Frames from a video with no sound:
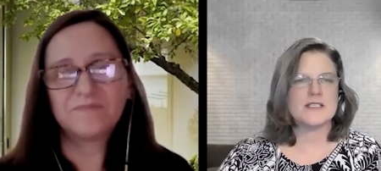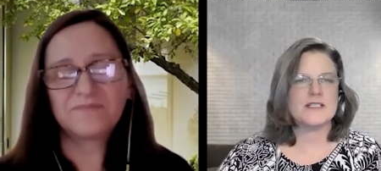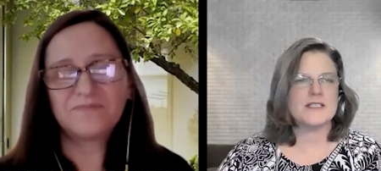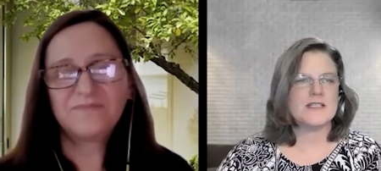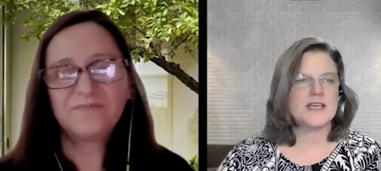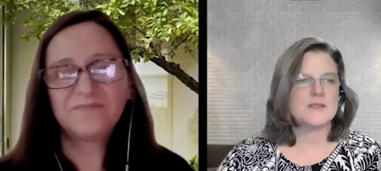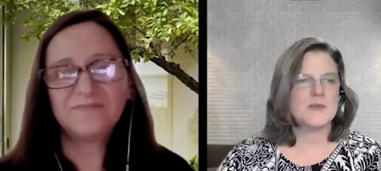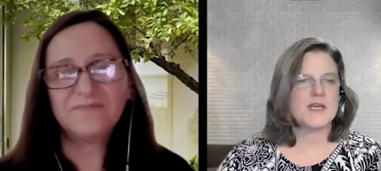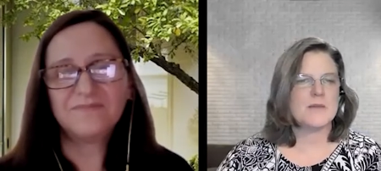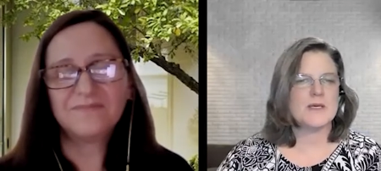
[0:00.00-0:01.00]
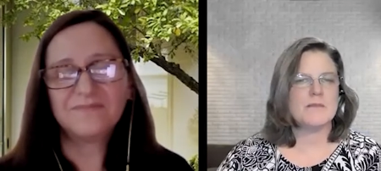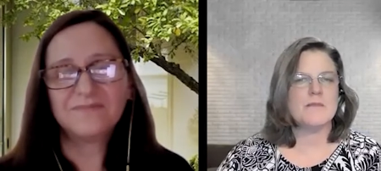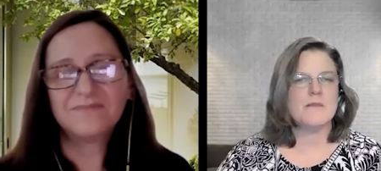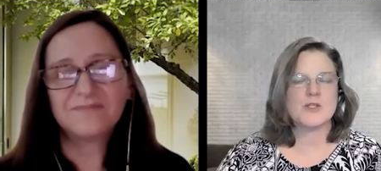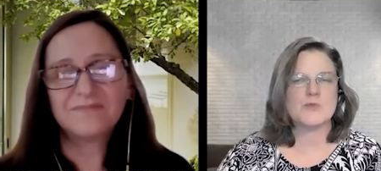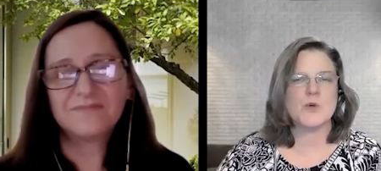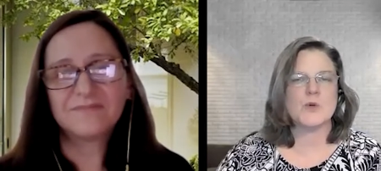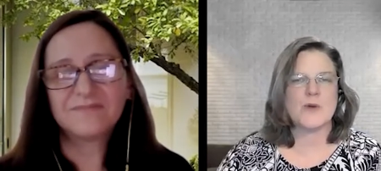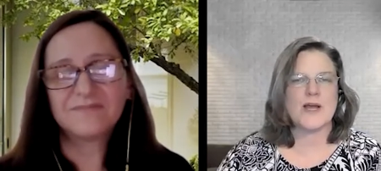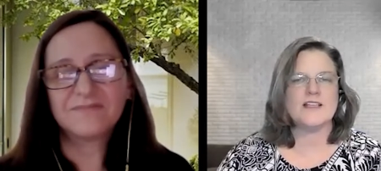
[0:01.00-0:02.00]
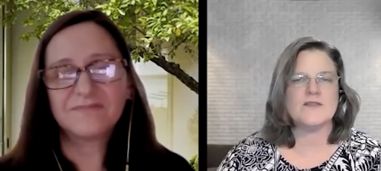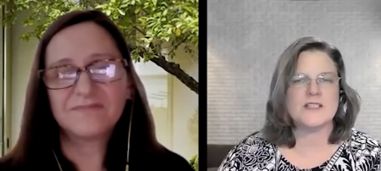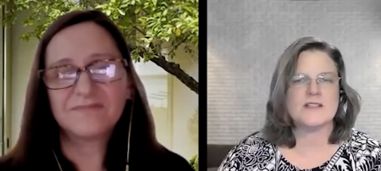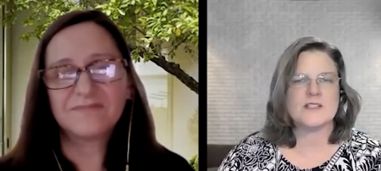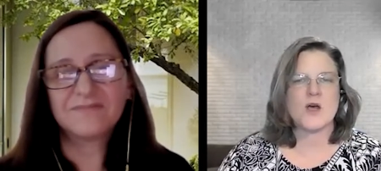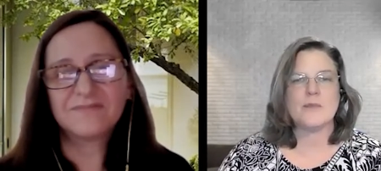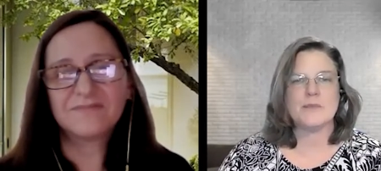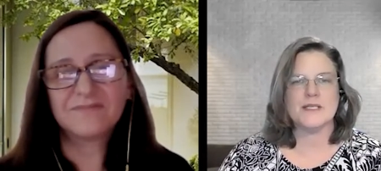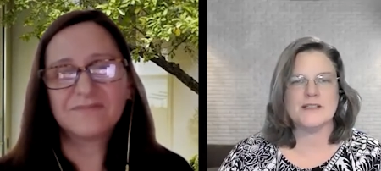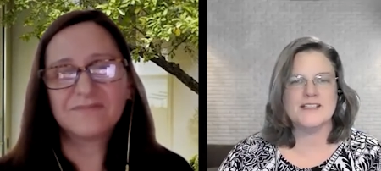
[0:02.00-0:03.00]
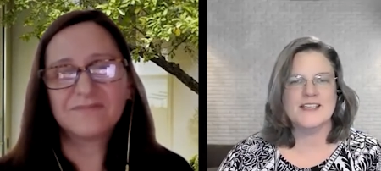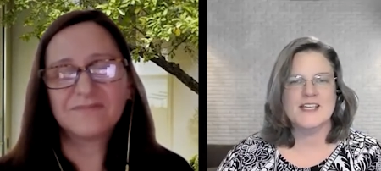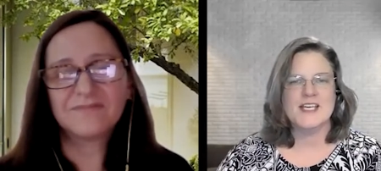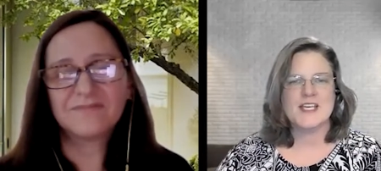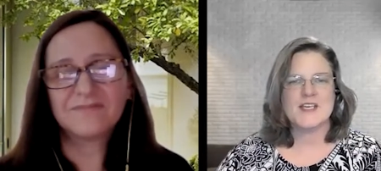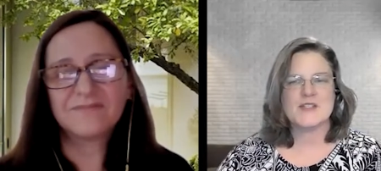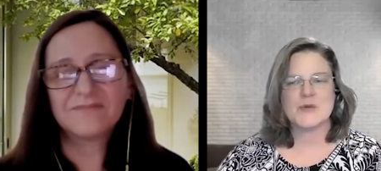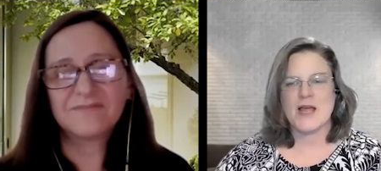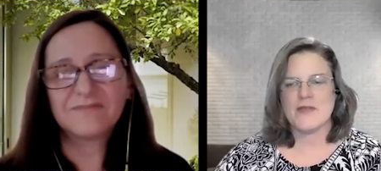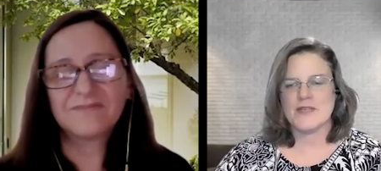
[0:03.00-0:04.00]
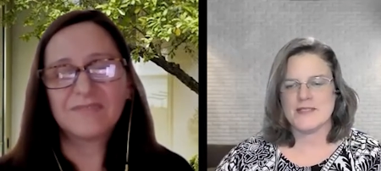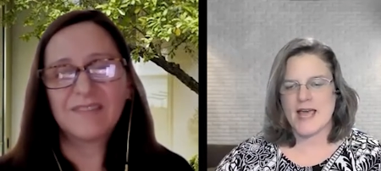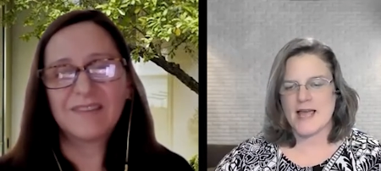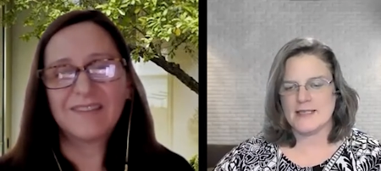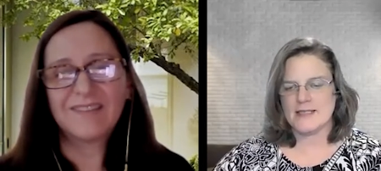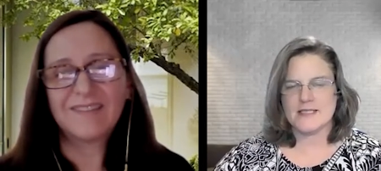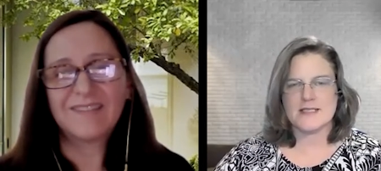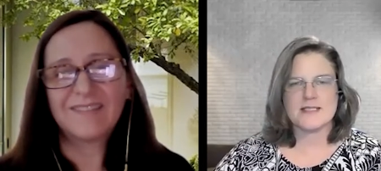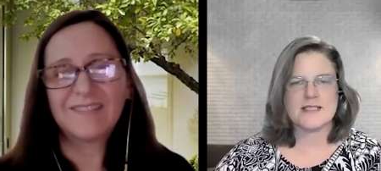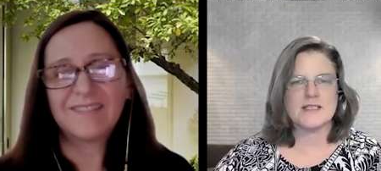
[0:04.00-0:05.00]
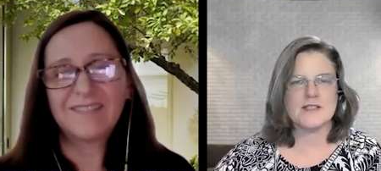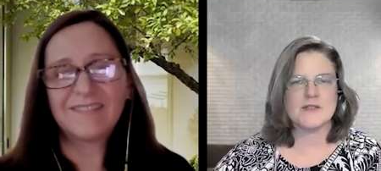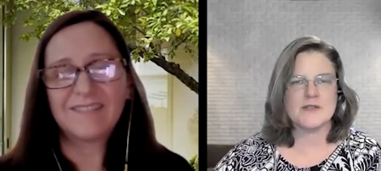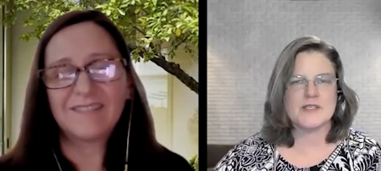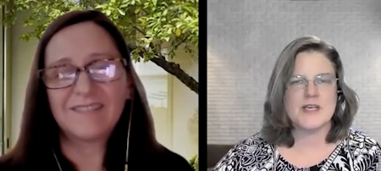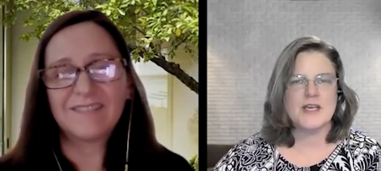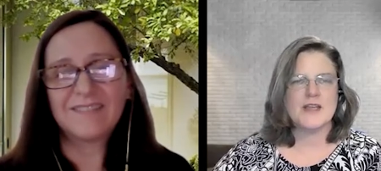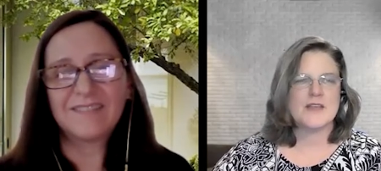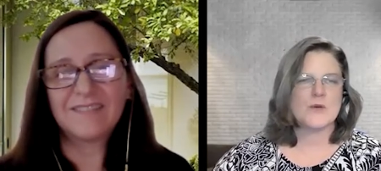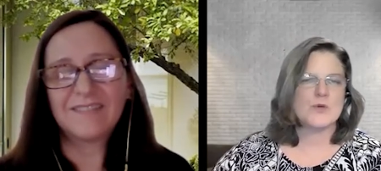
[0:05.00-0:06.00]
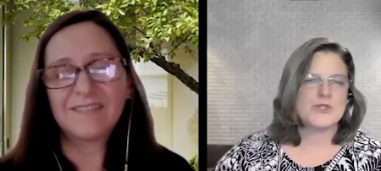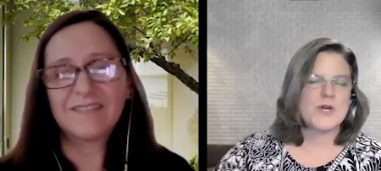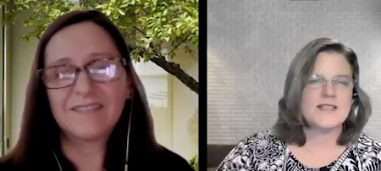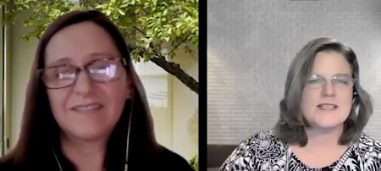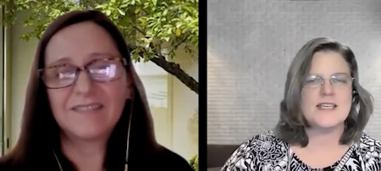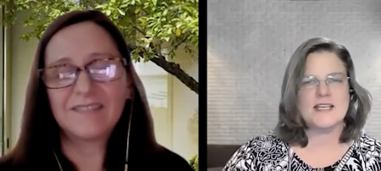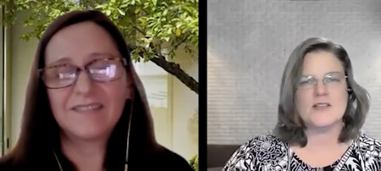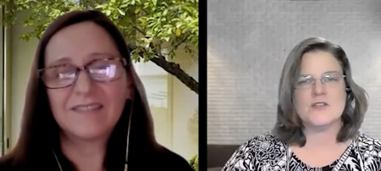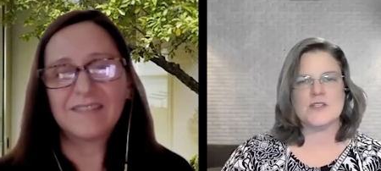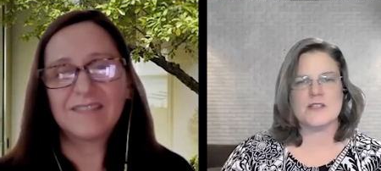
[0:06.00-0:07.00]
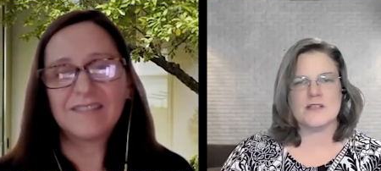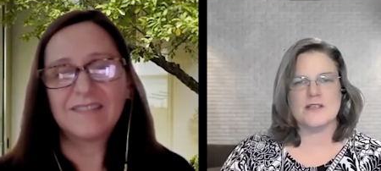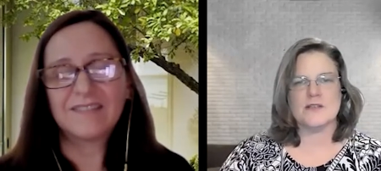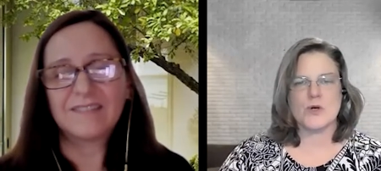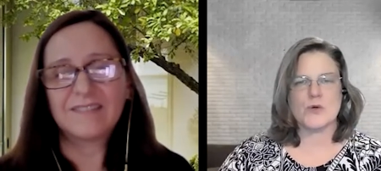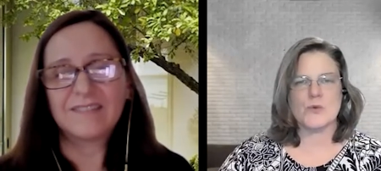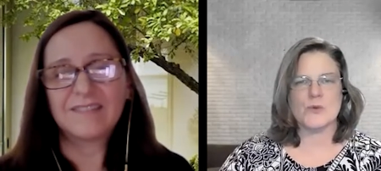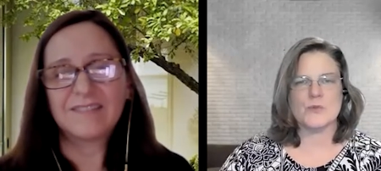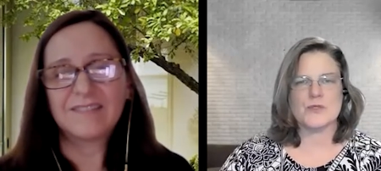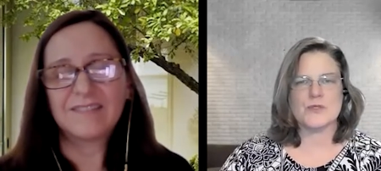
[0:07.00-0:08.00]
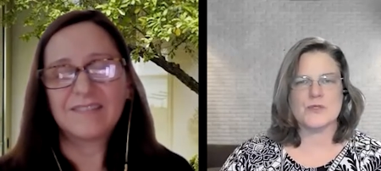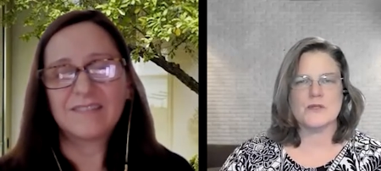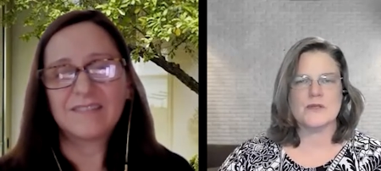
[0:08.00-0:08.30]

Speaker 1: to see that that's becoming a much more relevant topic, is around the talent and the skills that we're trying to get into the into our groups.